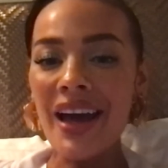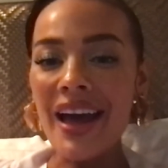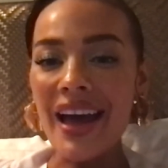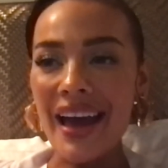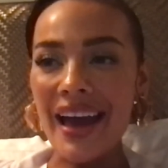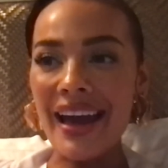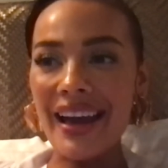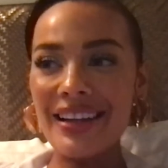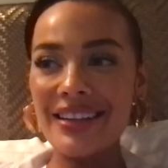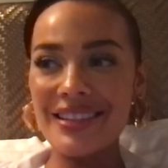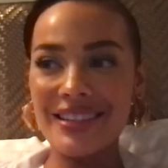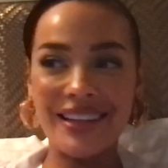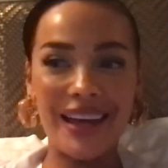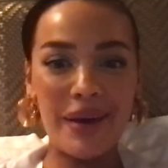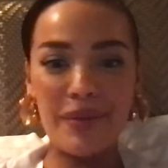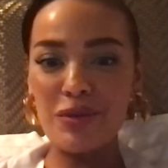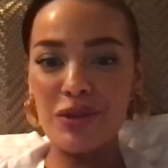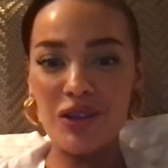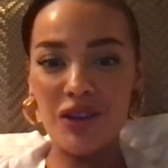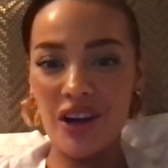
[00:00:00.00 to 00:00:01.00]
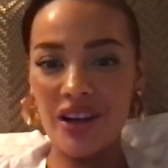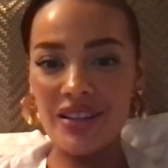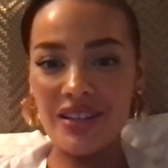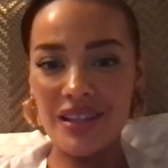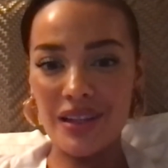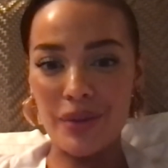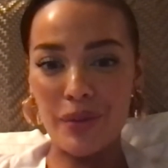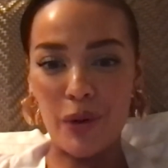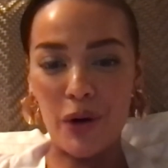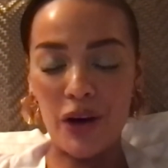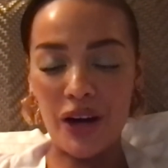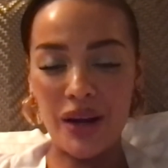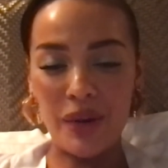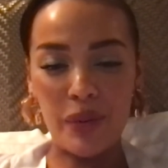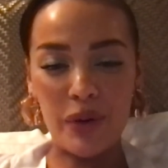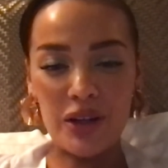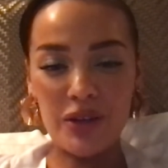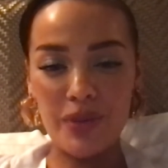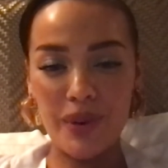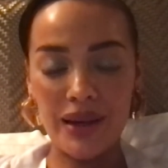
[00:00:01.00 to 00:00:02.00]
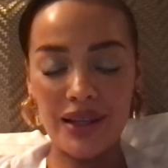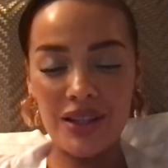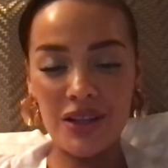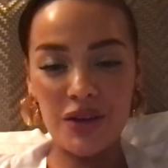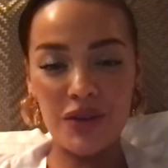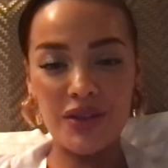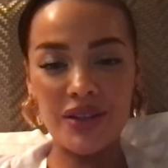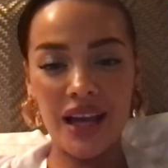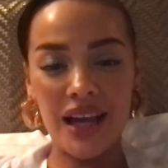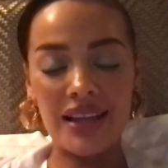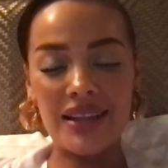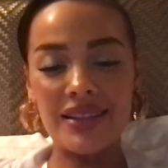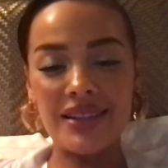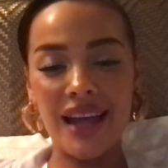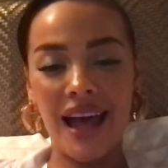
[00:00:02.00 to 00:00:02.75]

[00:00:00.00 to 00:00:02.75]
it skips straight to the morning, which makes no sense,